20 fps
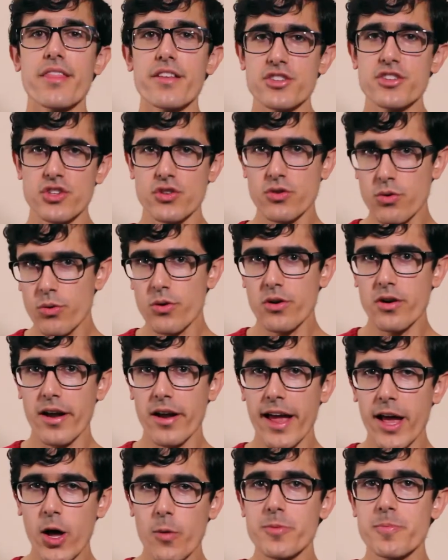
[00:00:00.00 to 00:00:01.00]
The score
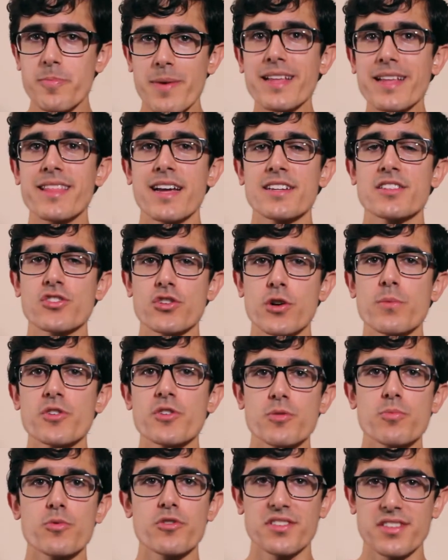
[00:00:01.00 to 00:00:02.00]
helped make that so
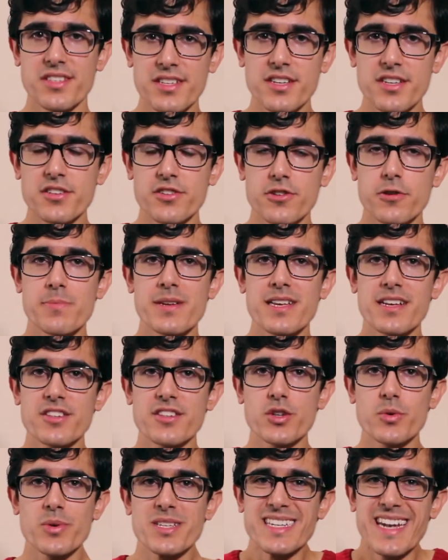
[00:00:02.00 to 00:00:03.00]
much more sinister
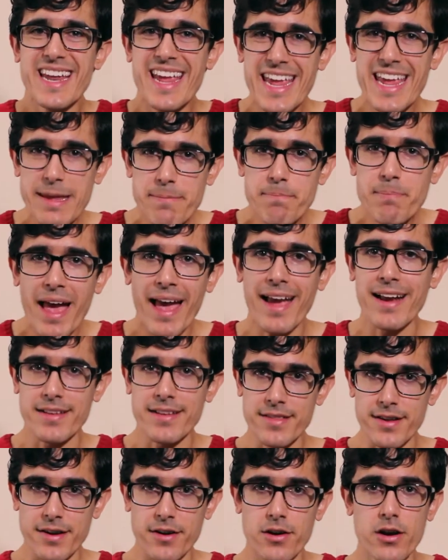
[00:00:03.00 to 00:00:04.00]
because there was an
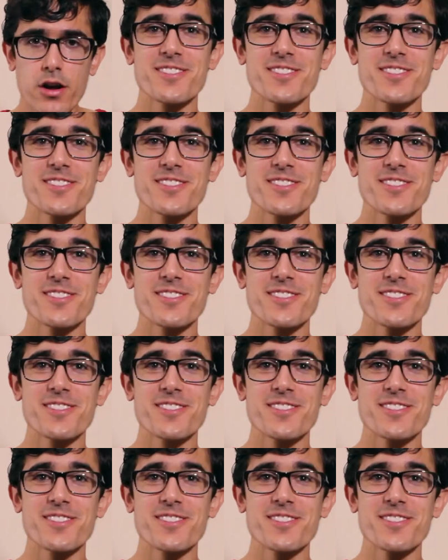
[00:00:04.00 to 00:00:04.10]
impact there.